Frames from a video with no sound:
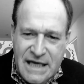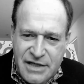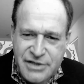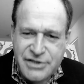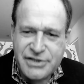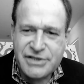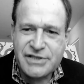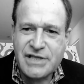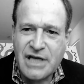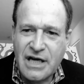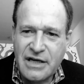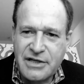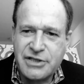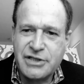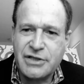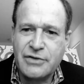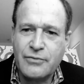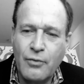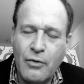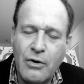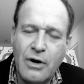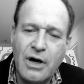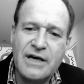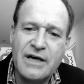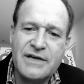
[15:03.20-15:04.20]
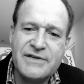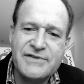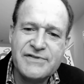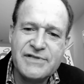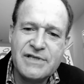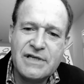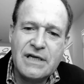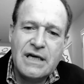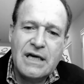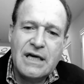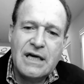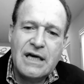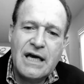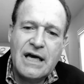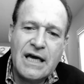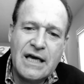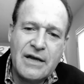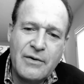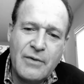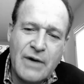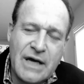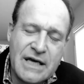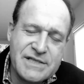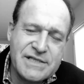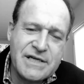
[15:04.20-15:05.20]
each section was.
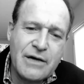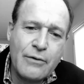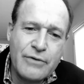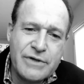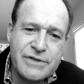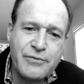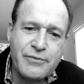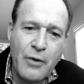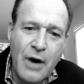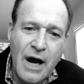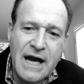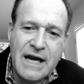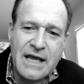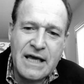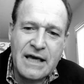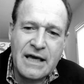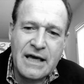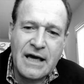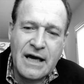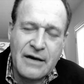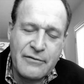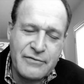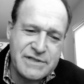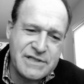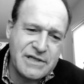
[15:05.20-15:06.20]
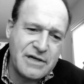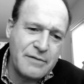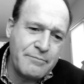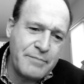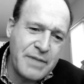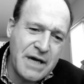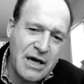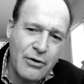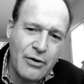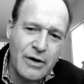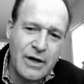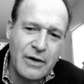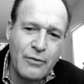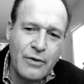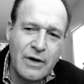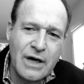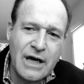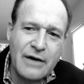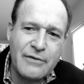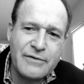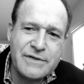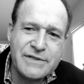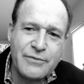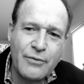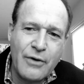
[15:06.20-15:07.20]
And as I was writing, I was comparing what
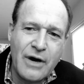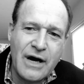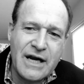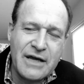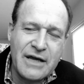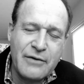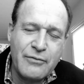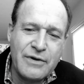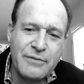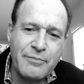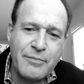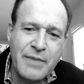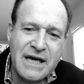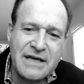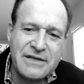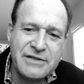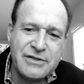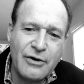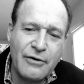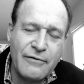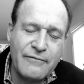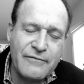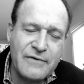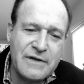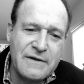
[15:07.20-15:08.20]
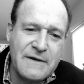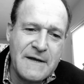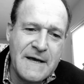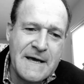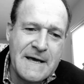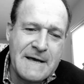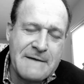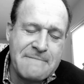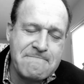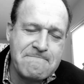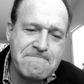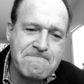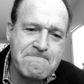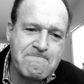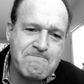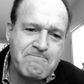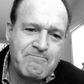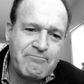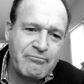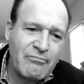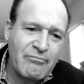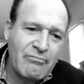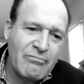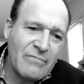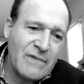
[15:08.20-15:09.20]
I was writing with Beethoven, and
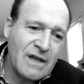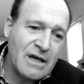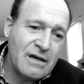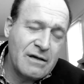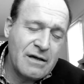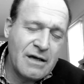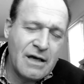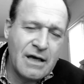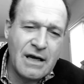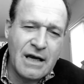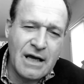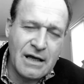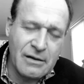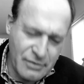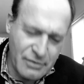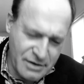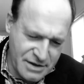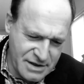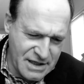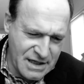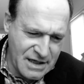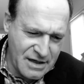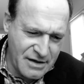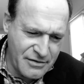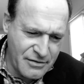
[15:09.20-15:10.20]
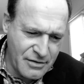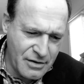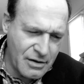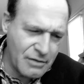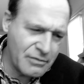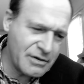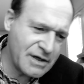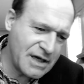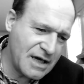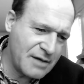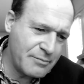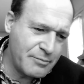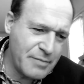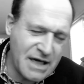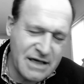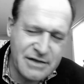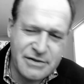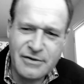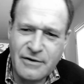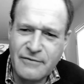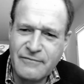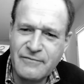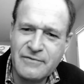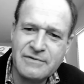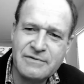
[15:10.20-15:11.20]
I looked at it and thought, okay,
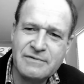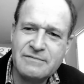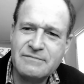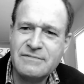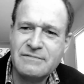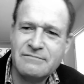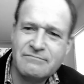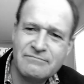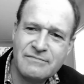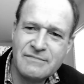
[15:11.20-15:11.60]
Beethoven